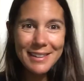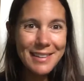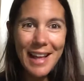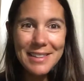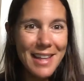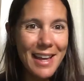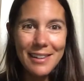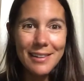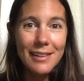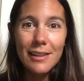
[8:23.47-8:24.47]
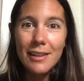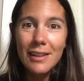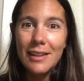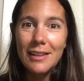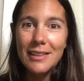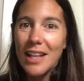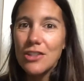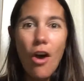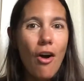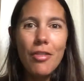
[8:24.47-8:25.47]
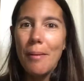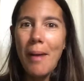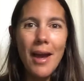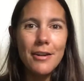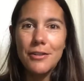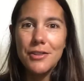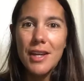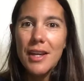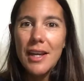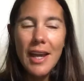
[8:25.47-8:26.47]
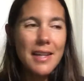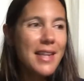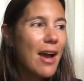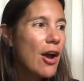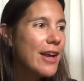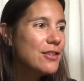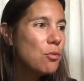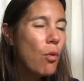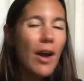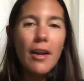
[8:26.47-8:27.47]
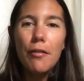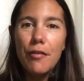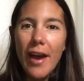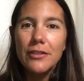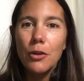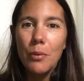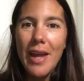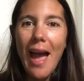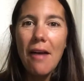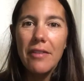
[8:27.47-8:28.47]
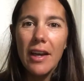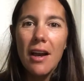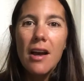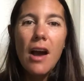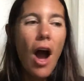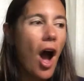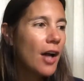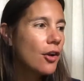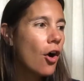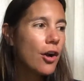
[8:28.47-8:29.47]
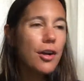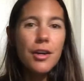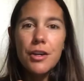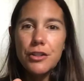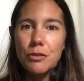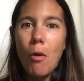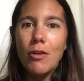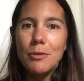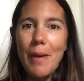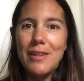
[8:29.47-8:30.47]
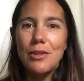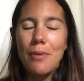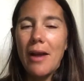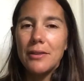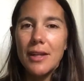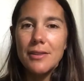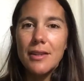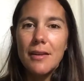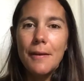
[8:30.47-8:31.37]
That's it. That's all that matters is what effect are we having on our small space around us?